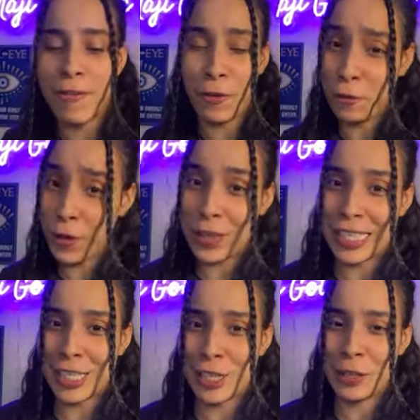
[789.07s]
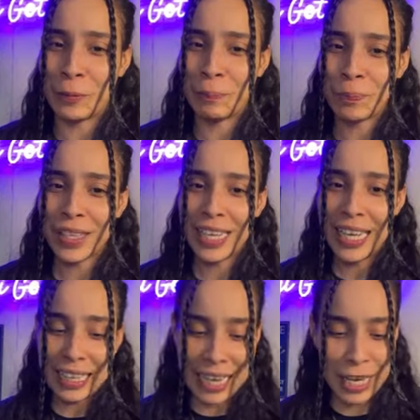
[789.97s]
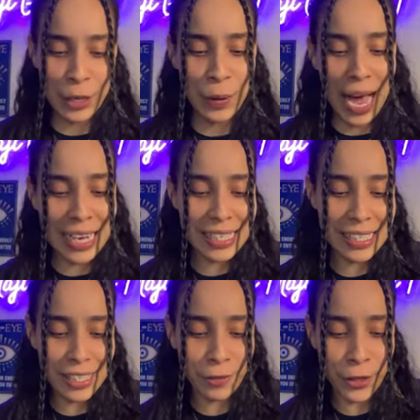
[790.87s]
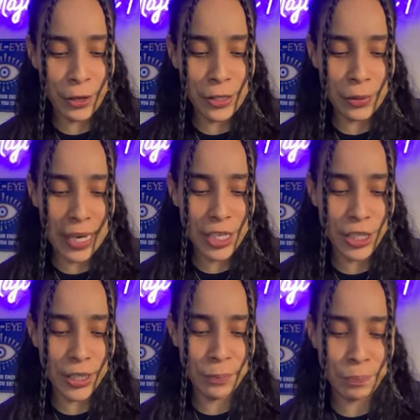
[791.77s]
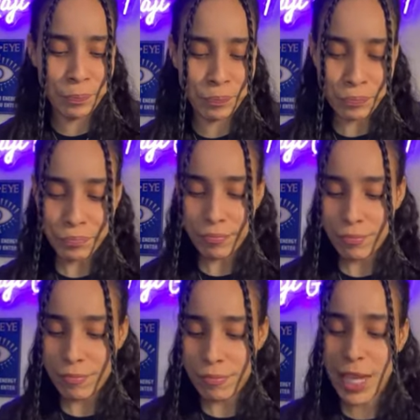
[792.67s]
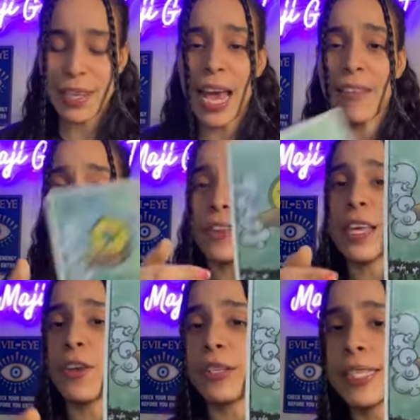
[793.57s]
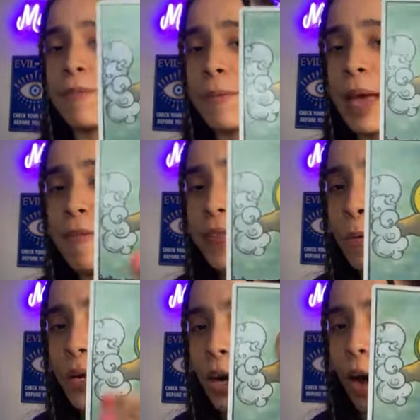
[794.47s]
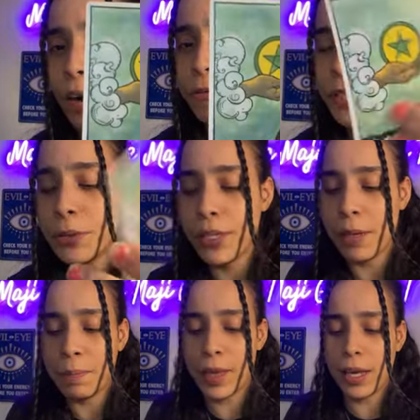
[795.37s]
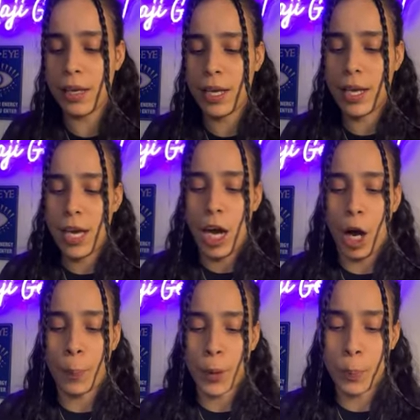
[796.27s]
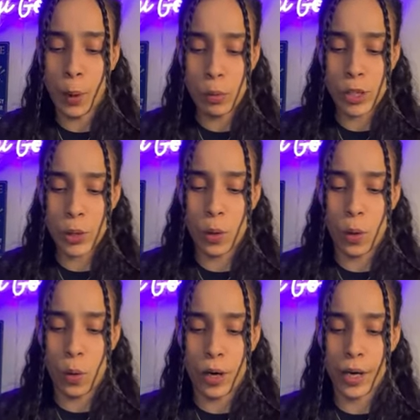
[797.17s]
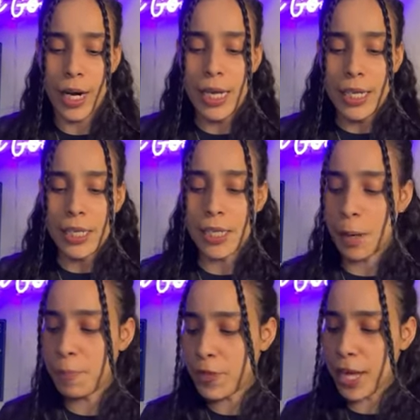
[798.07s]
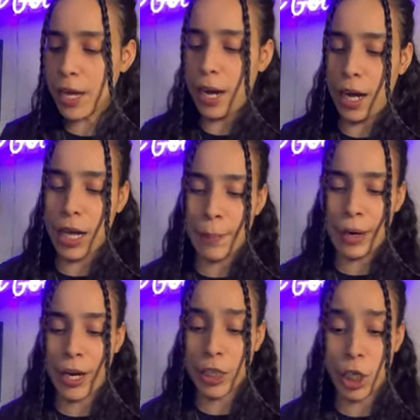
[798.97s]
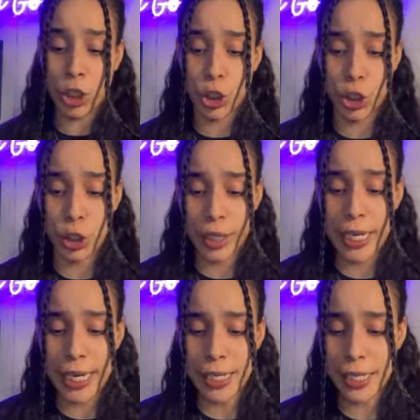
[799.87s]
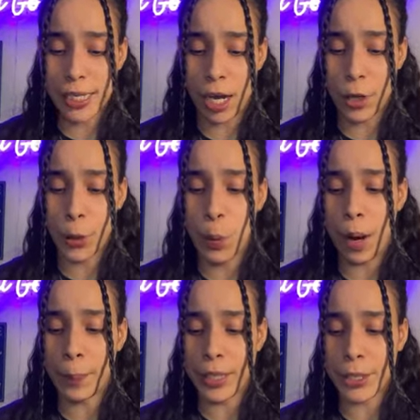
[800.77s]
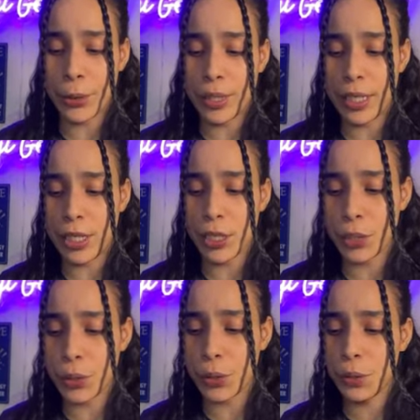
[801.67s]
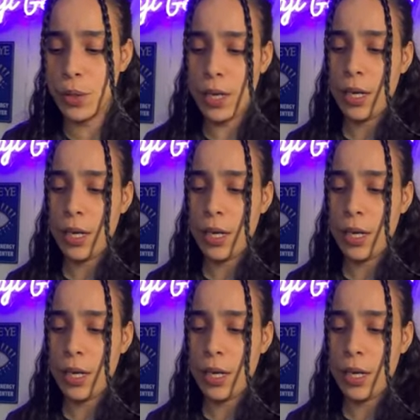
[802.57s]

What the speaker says: if you feel this is you. Thank you, Isis, for your donation. Yeah, they feel like you're sent from heaven. They want to offer you something, a proposal or something. I'm hearing luxurious, a new opportunity too.